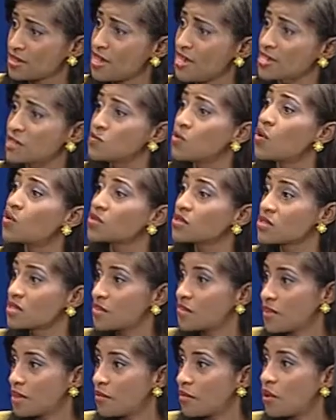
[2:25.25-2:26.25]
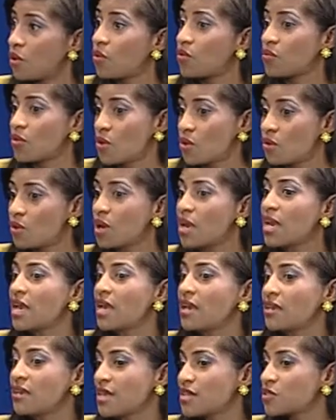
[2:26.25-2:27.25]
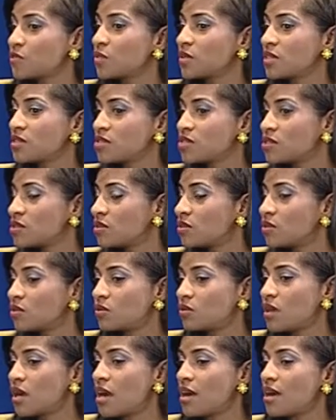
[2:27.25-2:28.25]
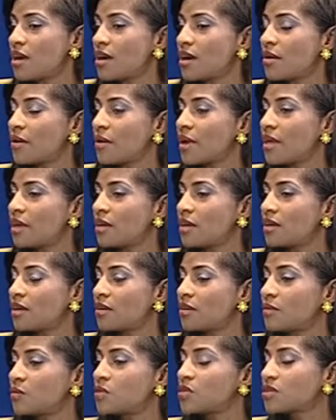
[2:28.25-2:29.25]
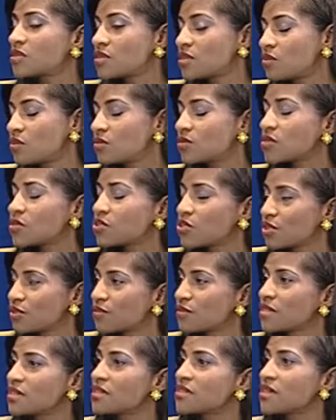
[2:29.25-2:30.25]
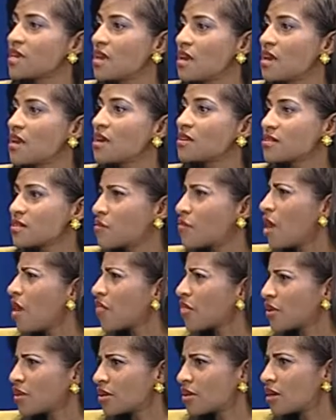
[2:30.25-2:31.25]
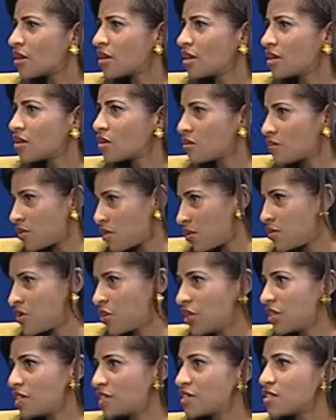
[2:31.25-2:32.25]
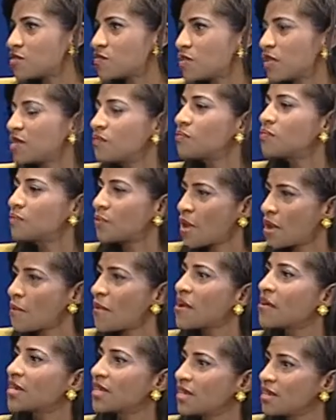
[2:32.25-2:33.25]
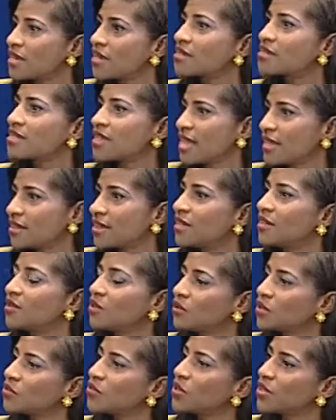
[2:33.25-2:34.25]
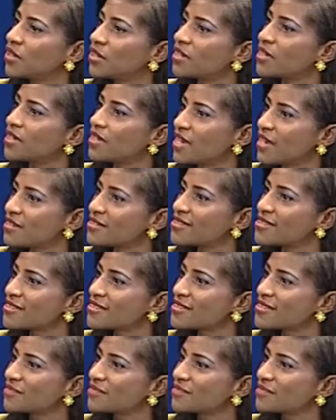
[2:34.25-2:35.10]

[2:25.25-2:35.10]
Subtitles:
yes, most of them, although, yes, we still service some other communities, but primarily it's Latino community, yes.